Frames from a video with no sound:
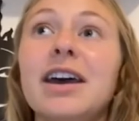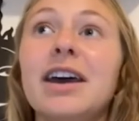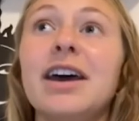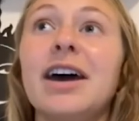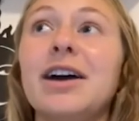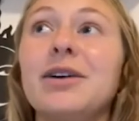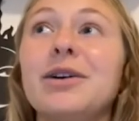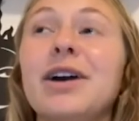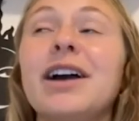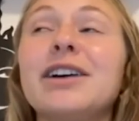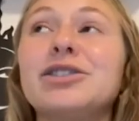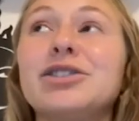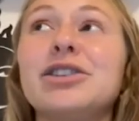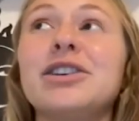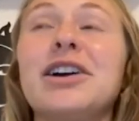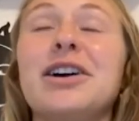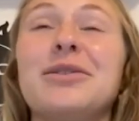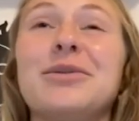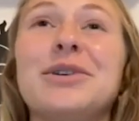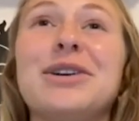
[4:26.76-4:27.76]
I actually
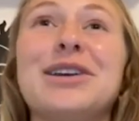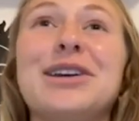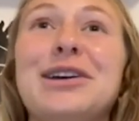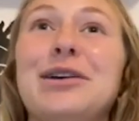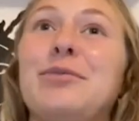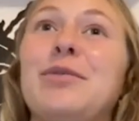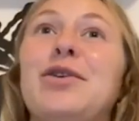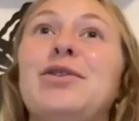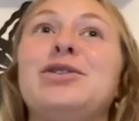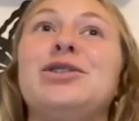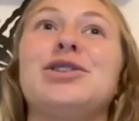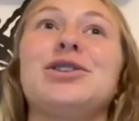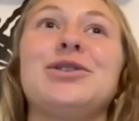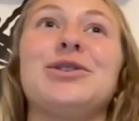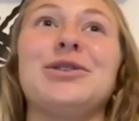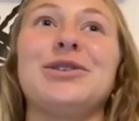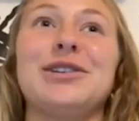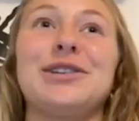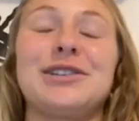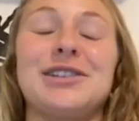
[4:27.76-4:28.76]
got really
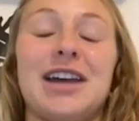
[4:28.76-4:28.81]
emotional.